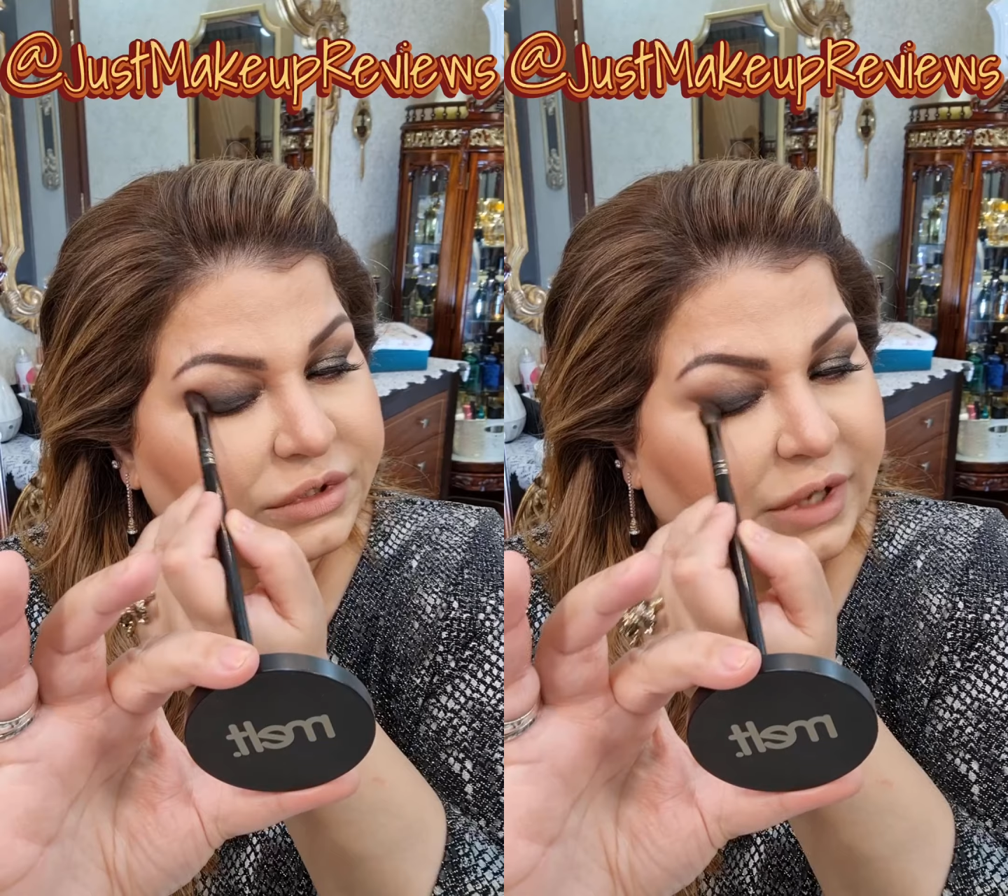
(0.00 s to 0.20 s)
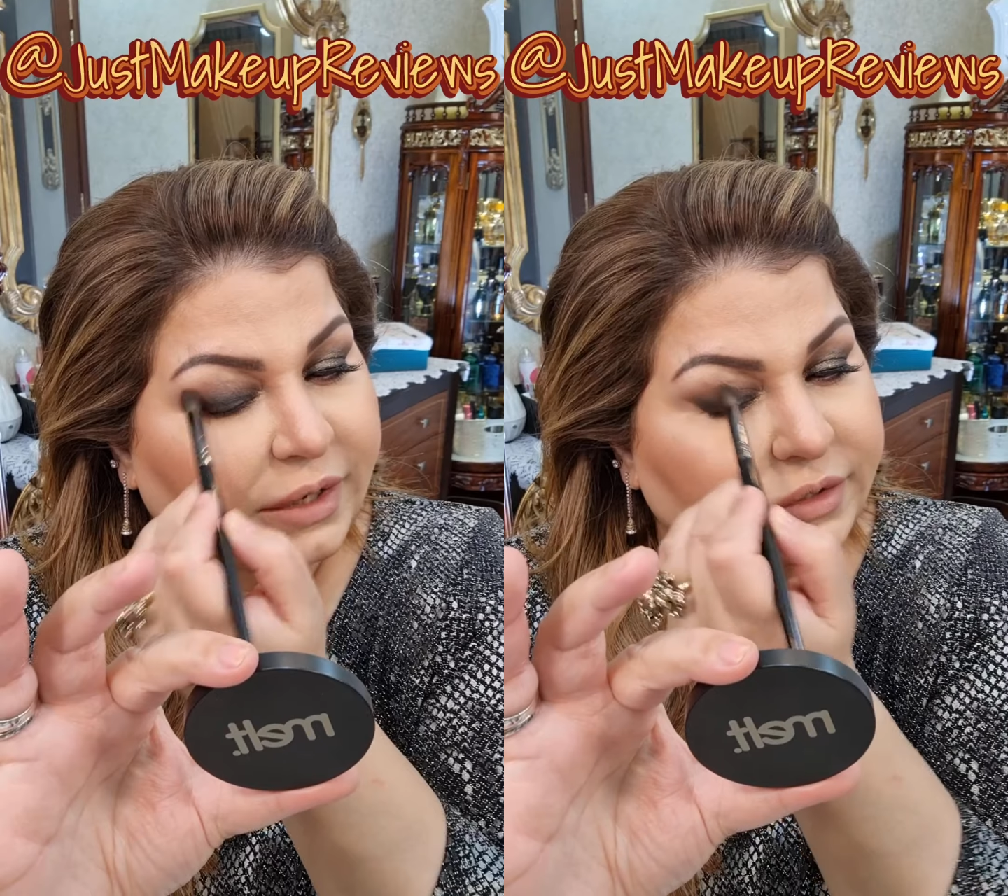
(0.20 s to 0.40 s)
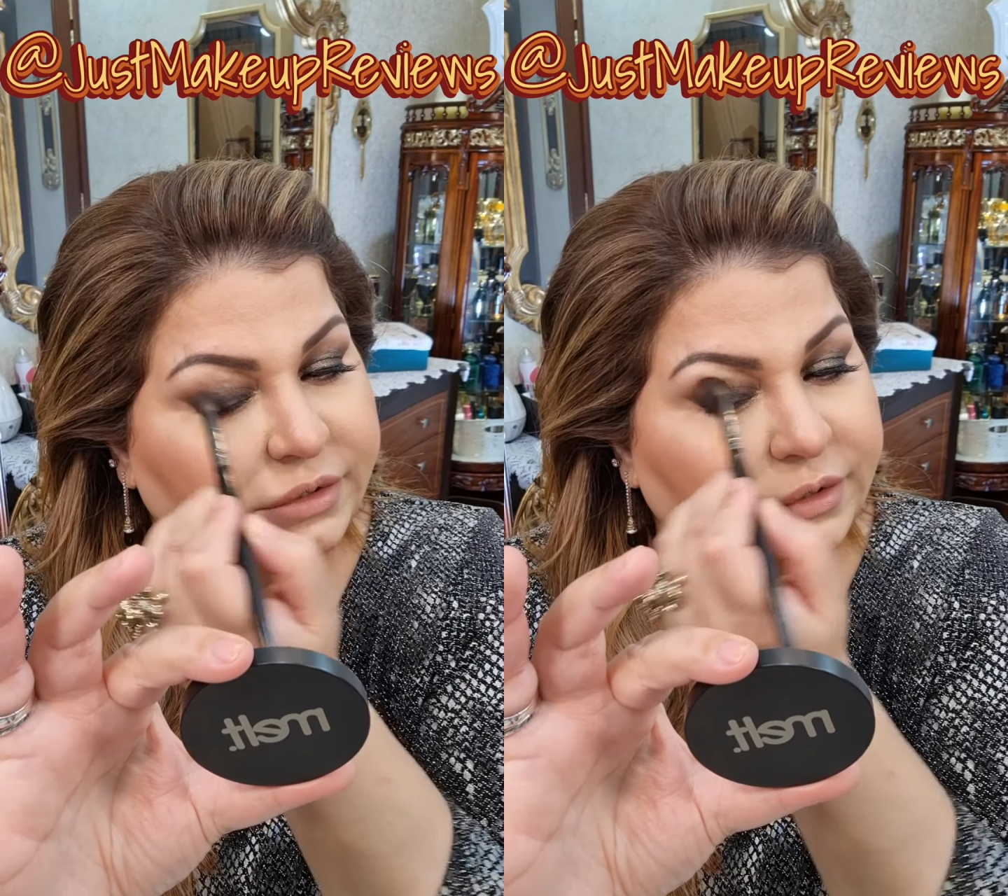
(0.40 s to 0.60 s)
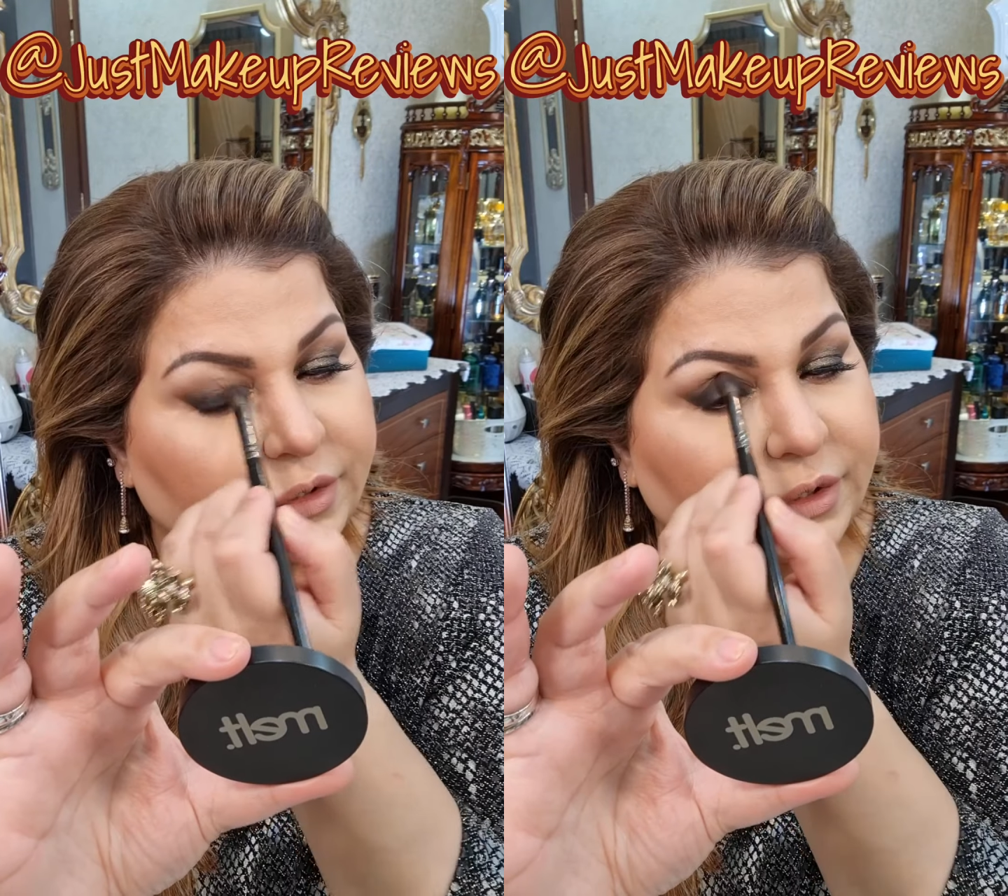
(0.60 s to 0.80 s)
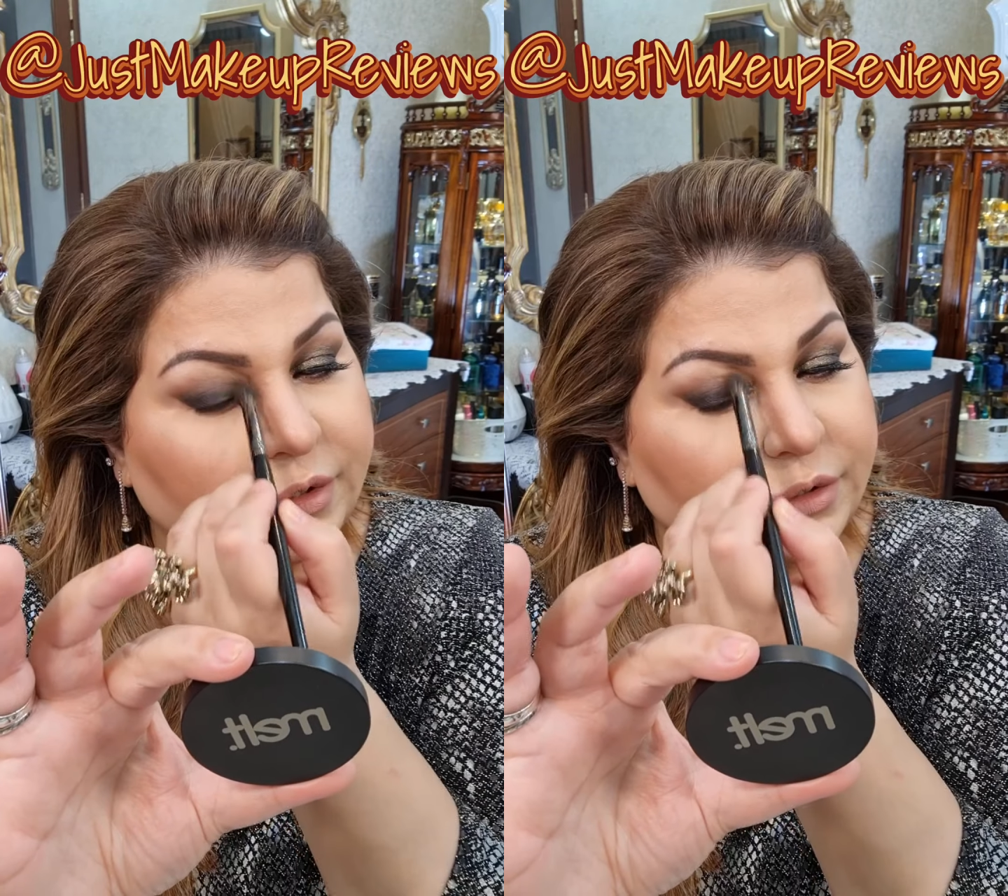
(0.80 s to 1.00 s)
that
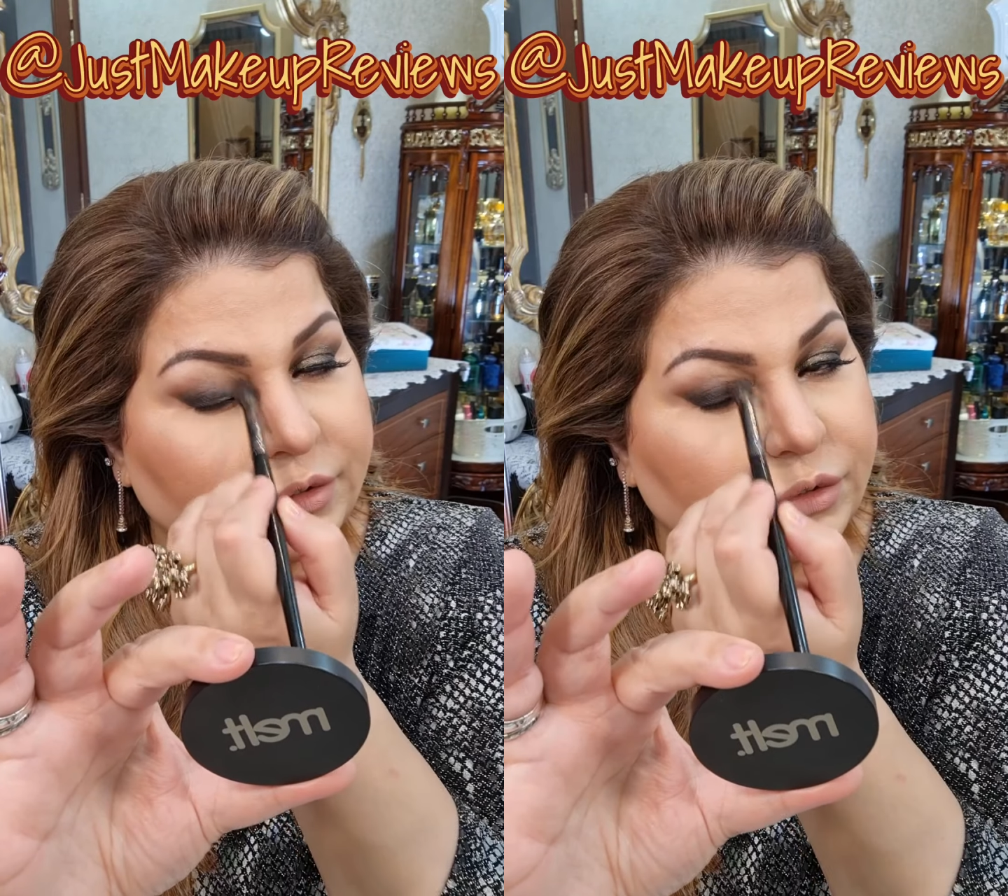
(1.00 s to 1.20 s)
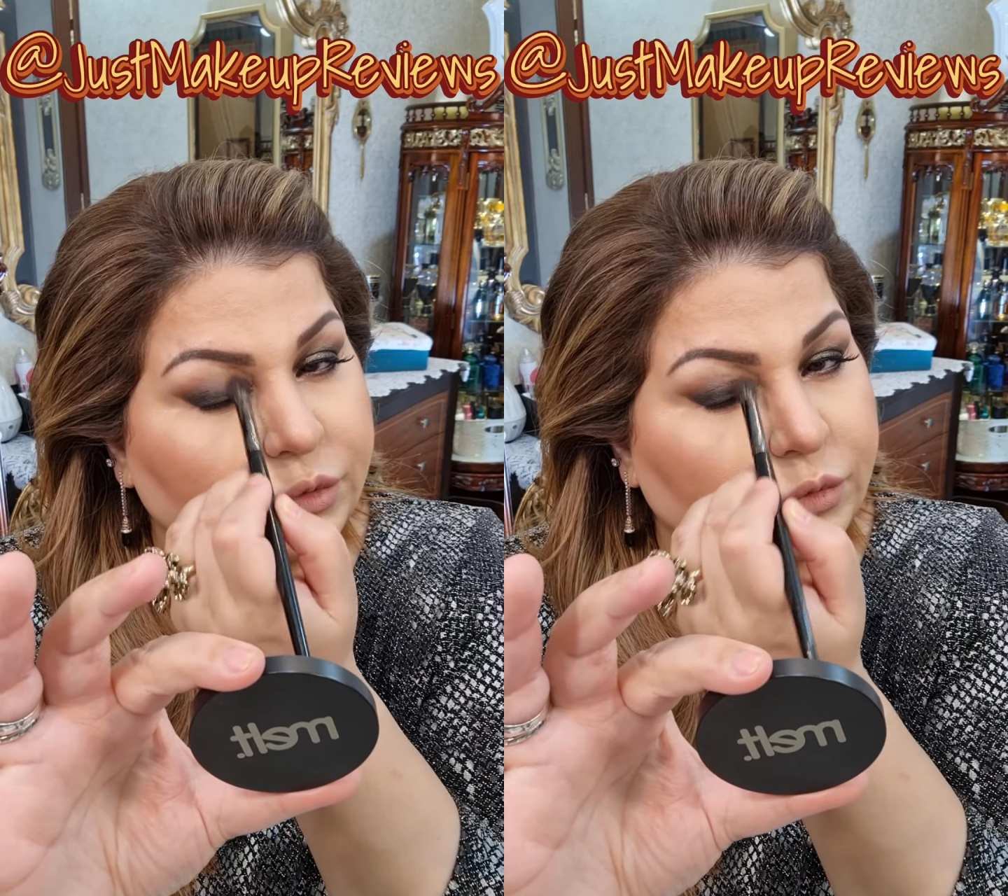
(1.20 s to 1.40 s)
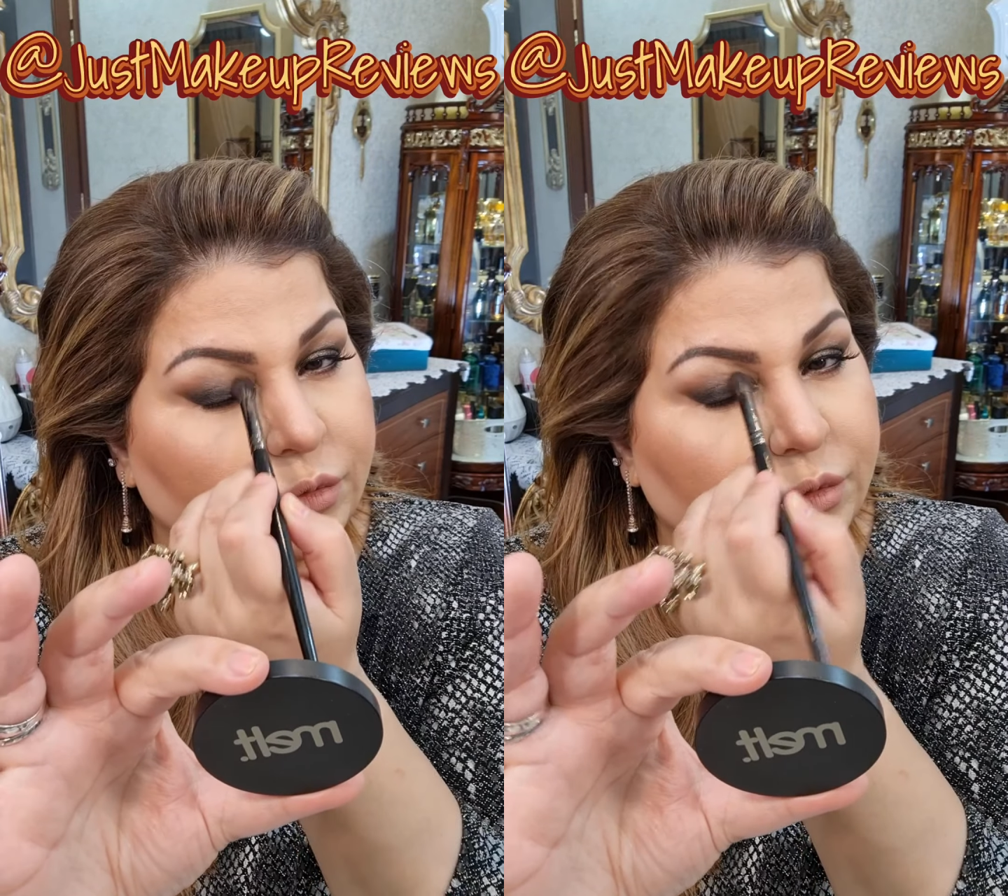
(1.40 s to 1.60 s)
soon.